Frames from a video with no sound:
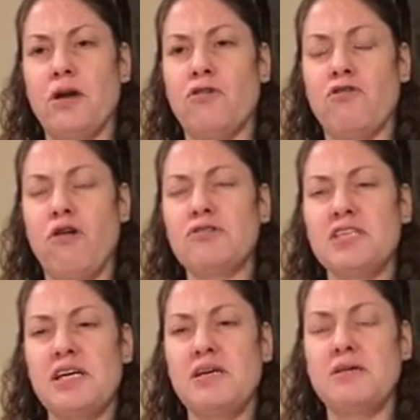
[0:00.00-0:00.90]

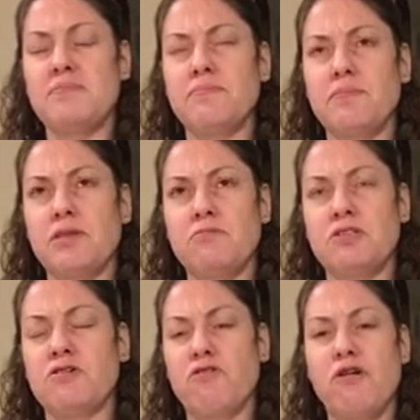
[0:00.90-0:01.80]
crossing, there was
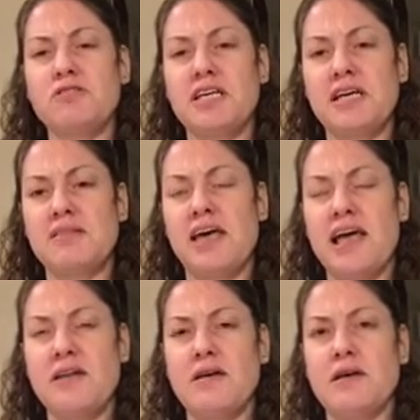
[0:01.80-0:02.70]
a crossing
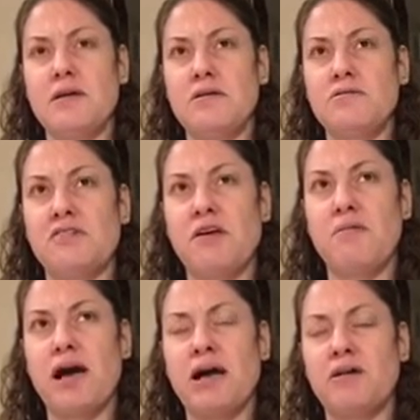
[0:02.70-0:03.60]
then, and so
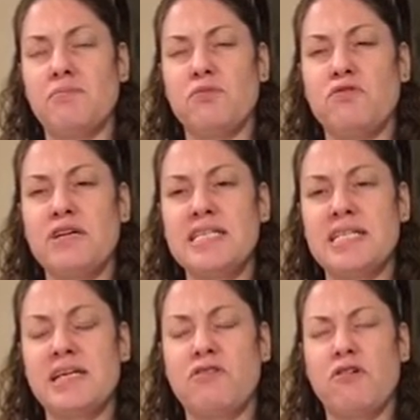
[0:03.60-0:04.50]
I could more
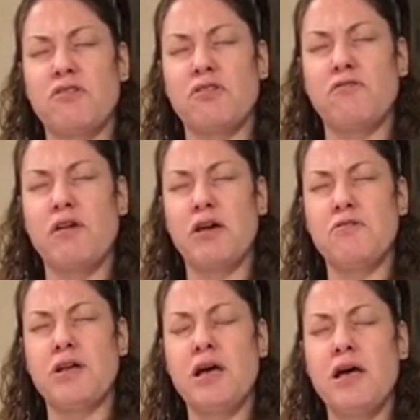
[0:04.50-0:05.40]
easily cross the
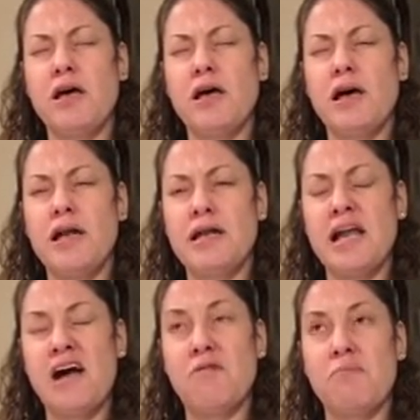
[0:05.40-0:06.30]
road, and
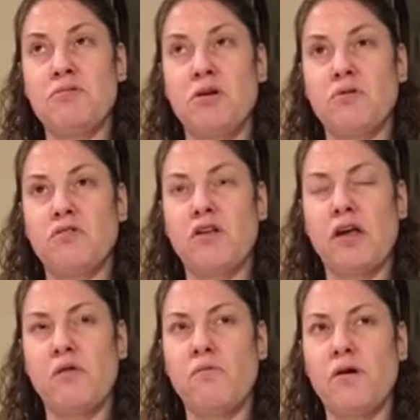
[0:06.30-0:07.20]
now I'm not so
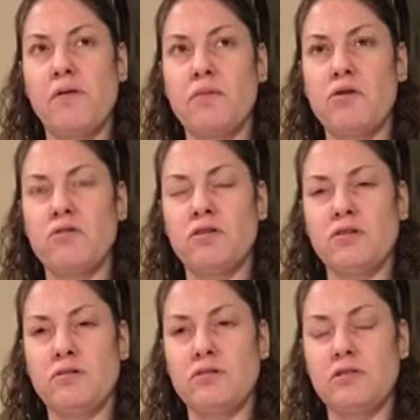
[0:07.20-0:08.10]
good at
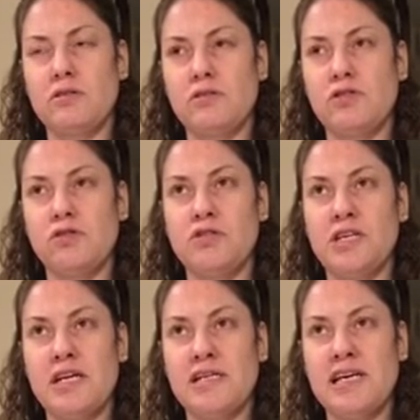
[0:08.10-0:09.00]

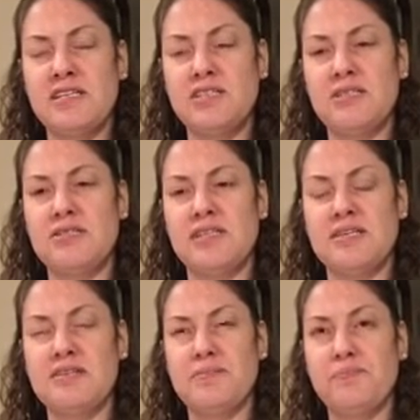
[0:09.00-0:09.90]
judging distances,